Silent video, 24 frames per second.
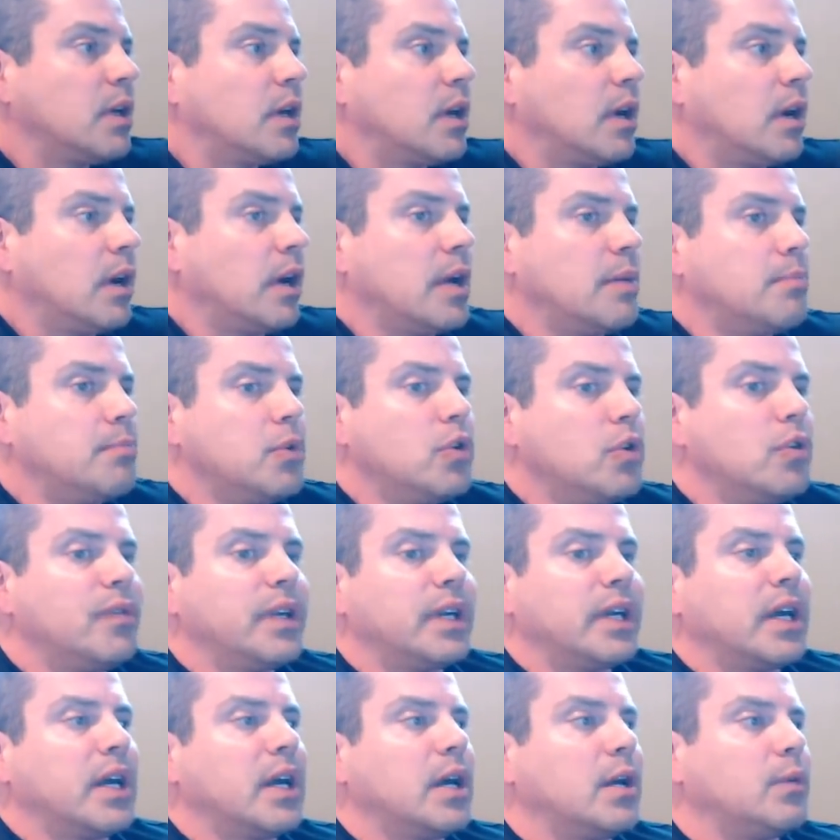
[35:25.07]
All right,
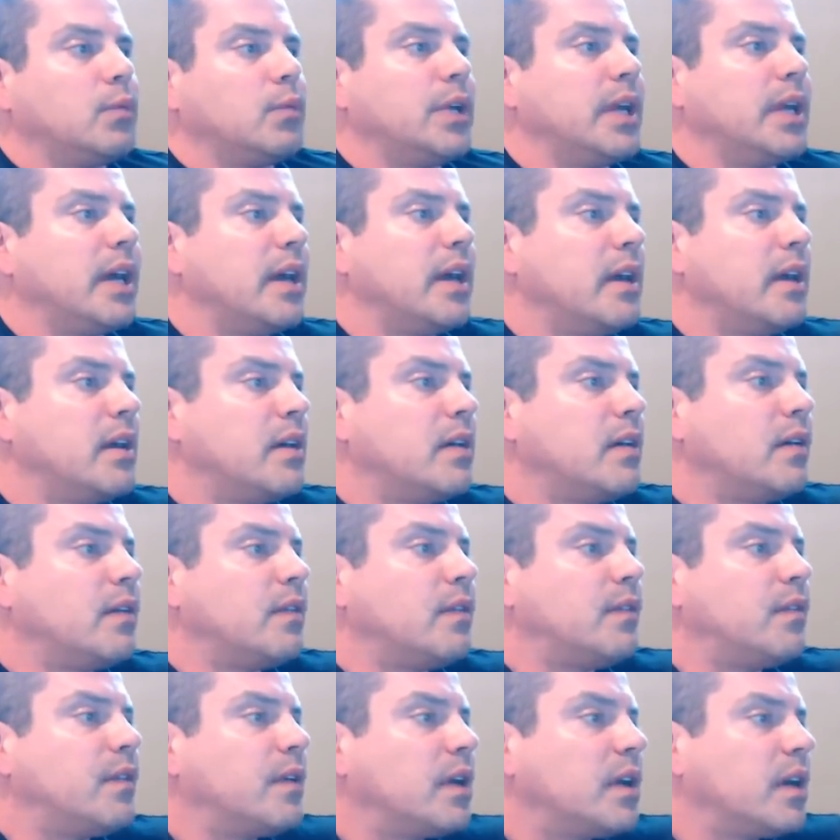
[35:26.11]
moving on. We have
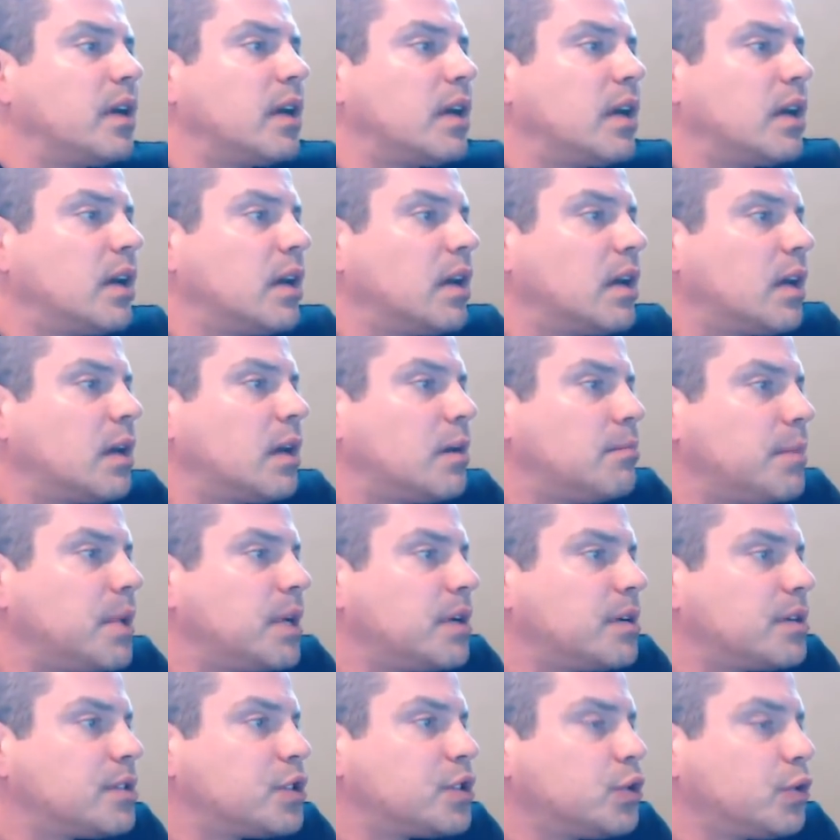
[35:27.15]
uh,
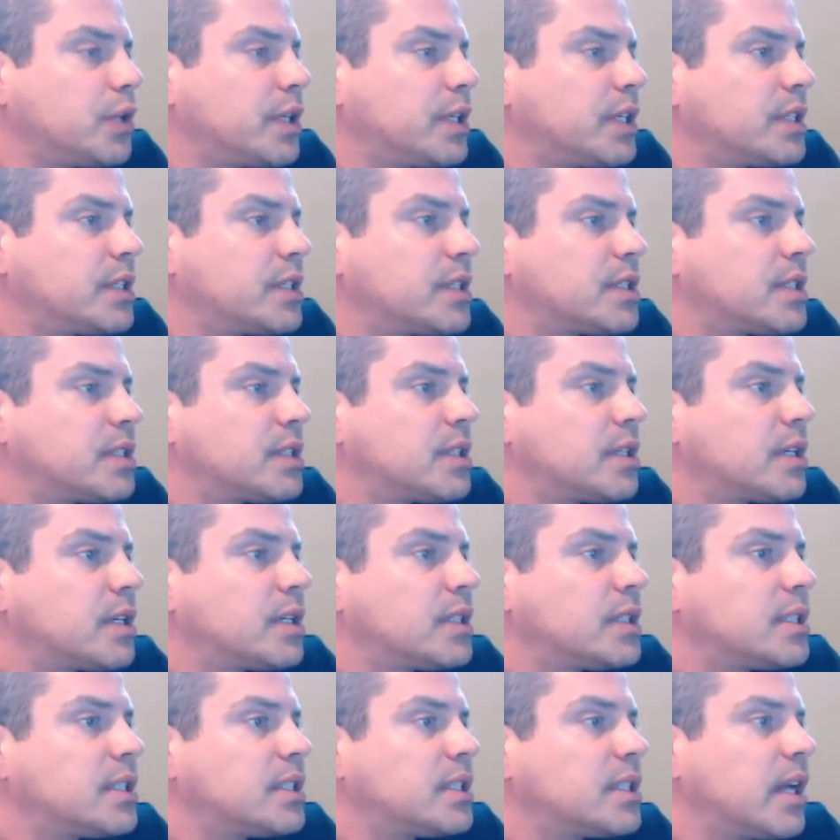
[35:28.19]
Amir is joining us.
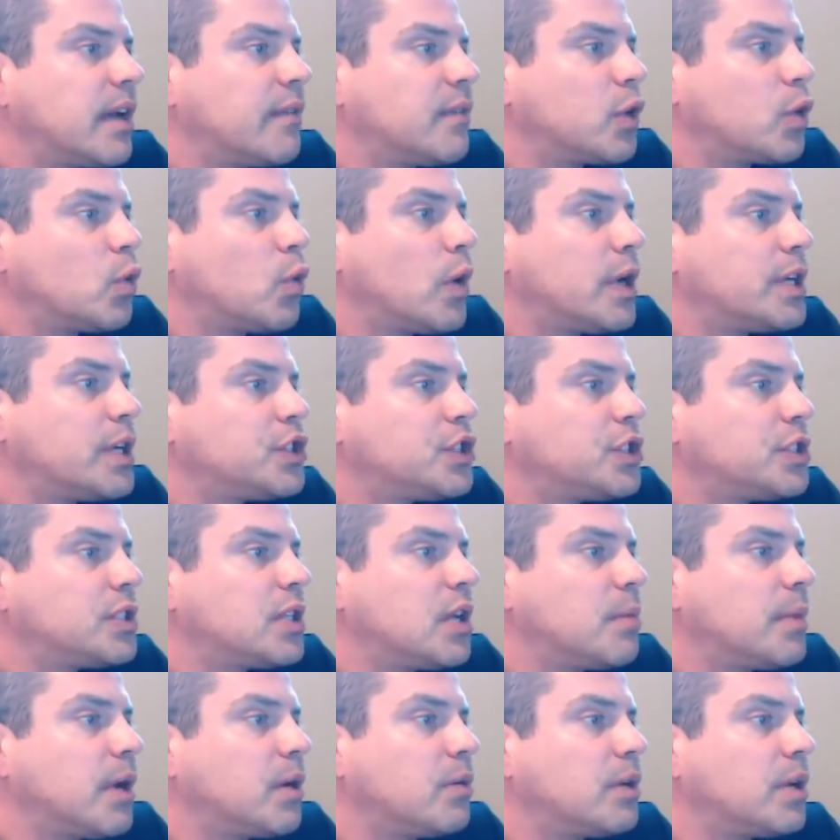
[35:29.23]
He says, I have a question
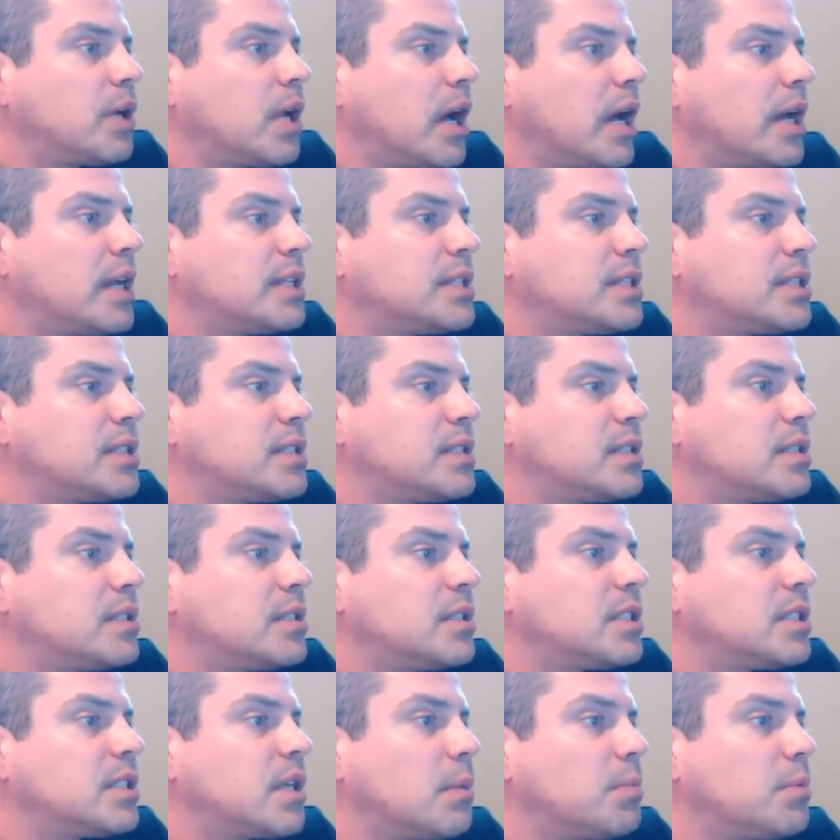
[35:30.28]
about
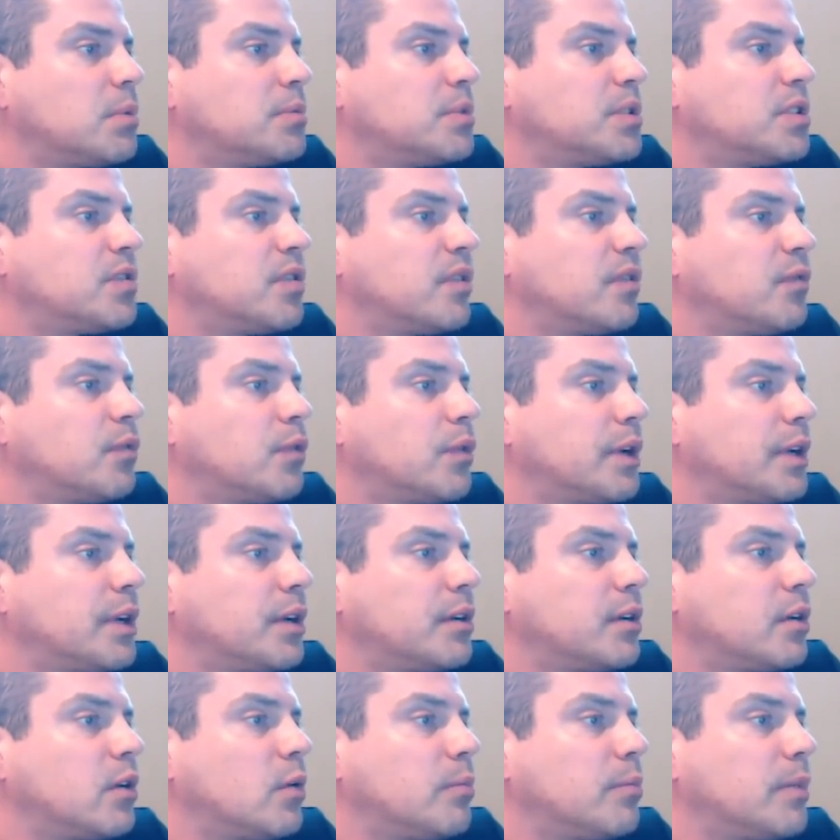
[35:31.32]
niacin supplements for 40
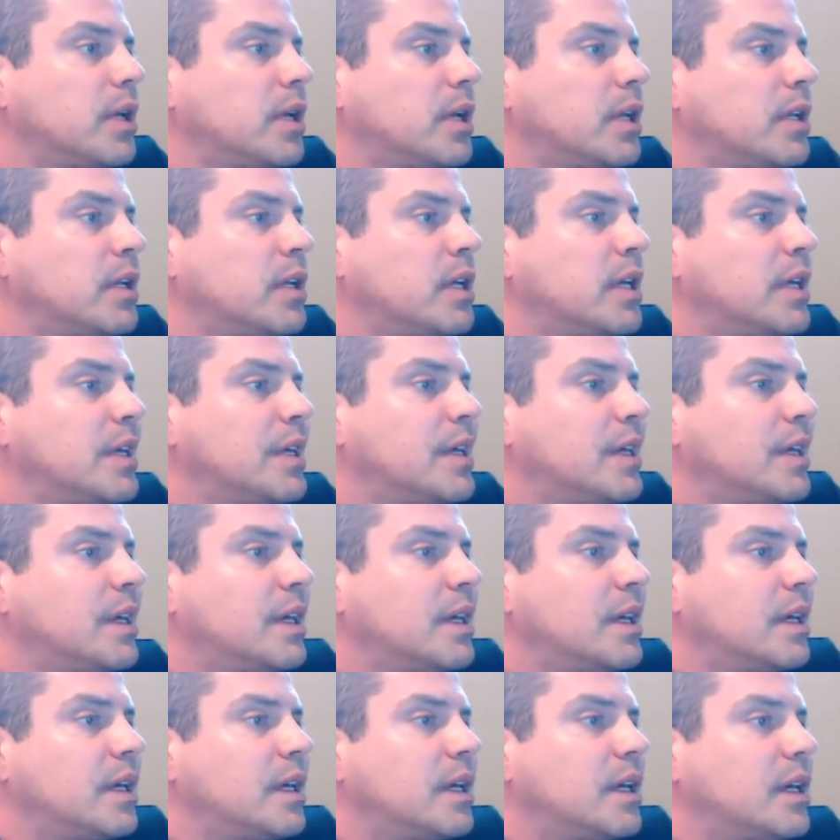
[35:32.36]
year old men
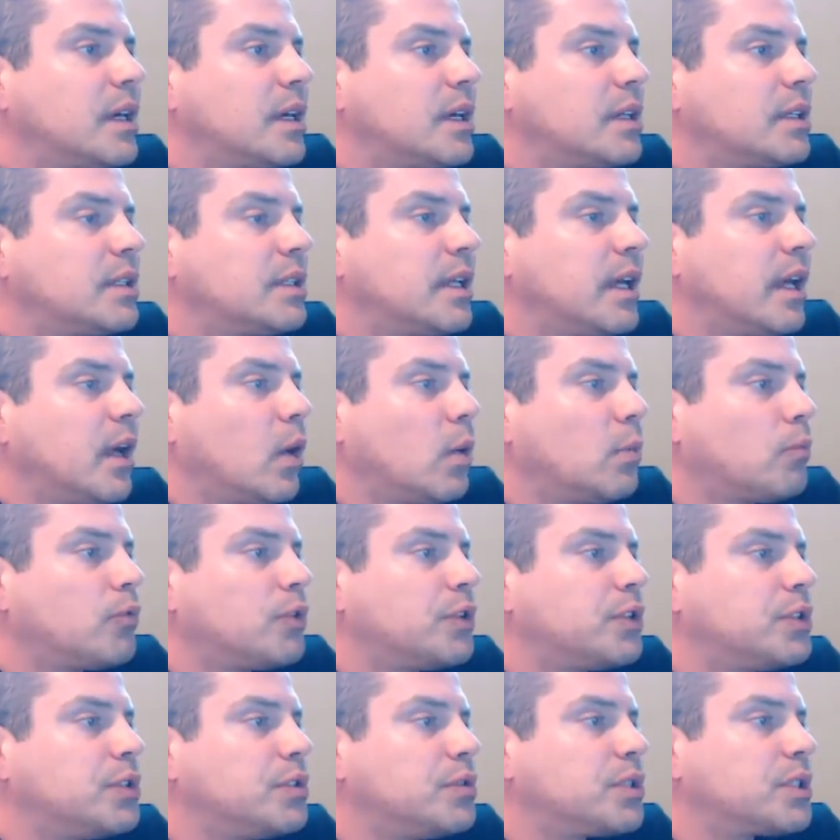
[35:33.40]
uh, to help
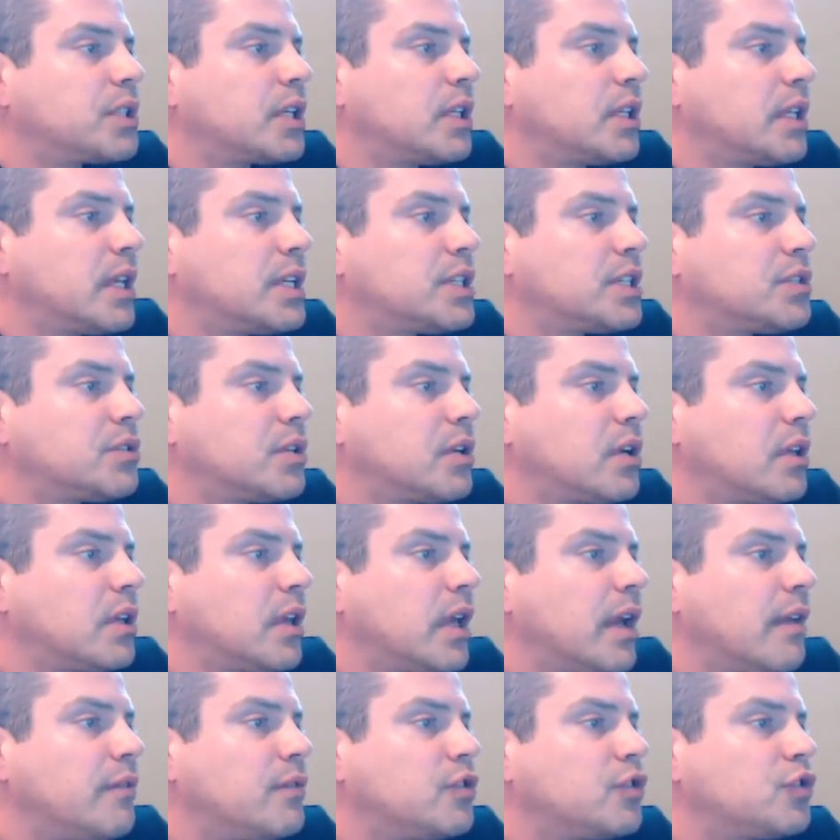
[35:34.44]
reduce
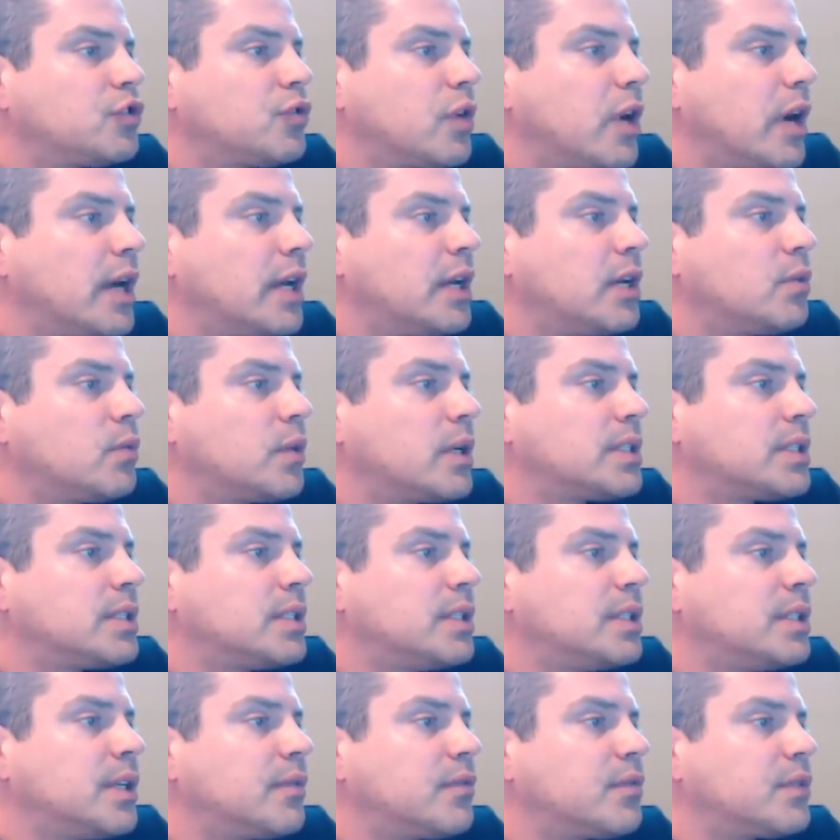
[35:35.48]
cholesterol. Have you tried it? What's
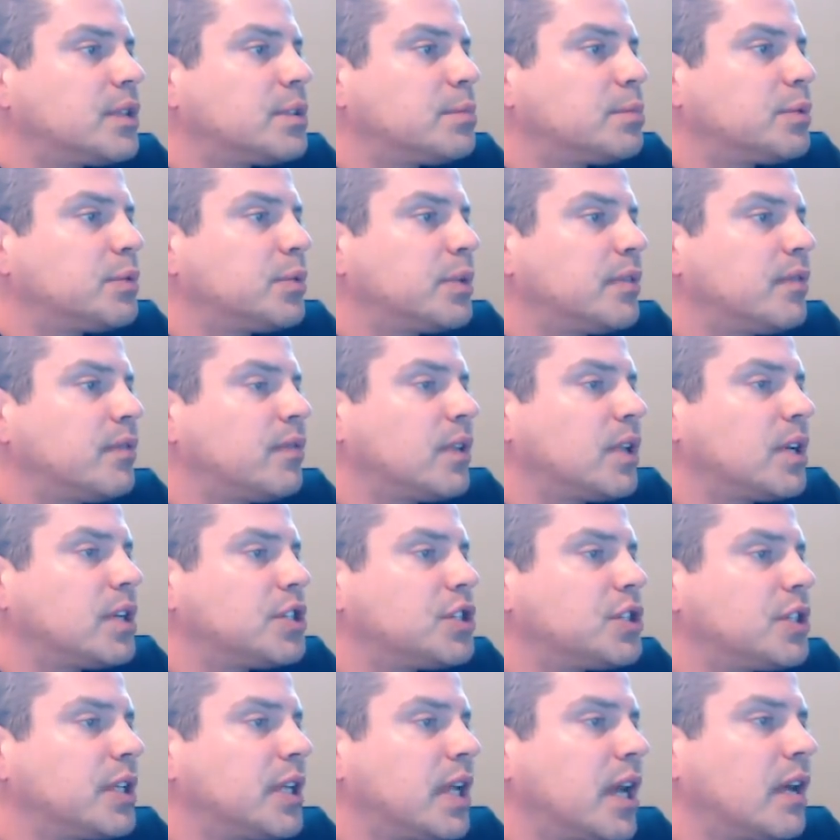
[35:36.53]
the difference between
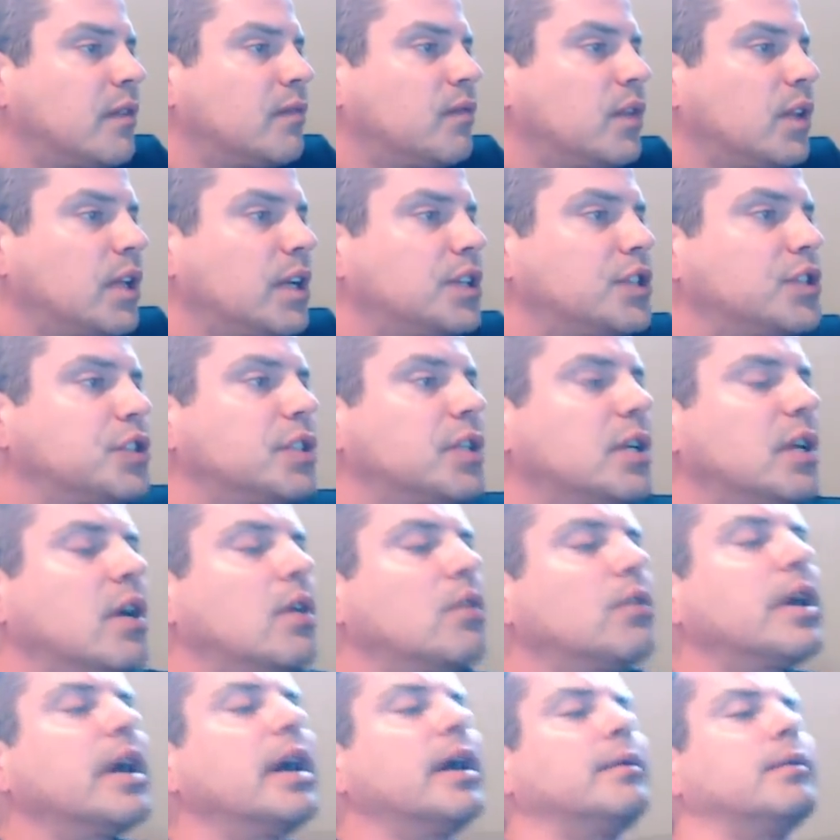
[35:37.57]
flush and non flush?
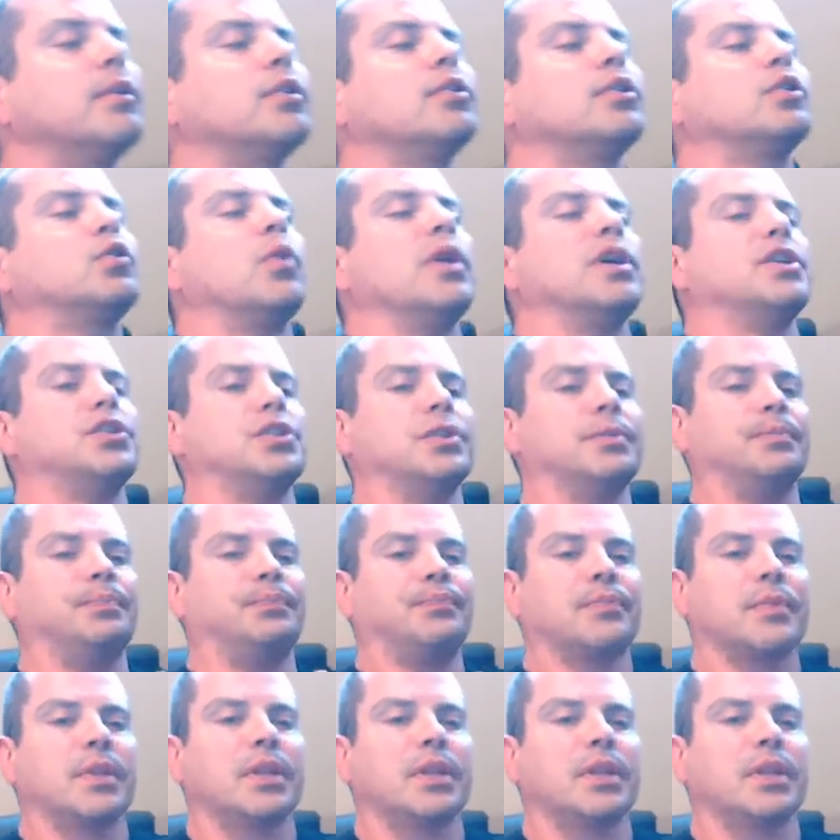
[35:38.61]
Okay, good question.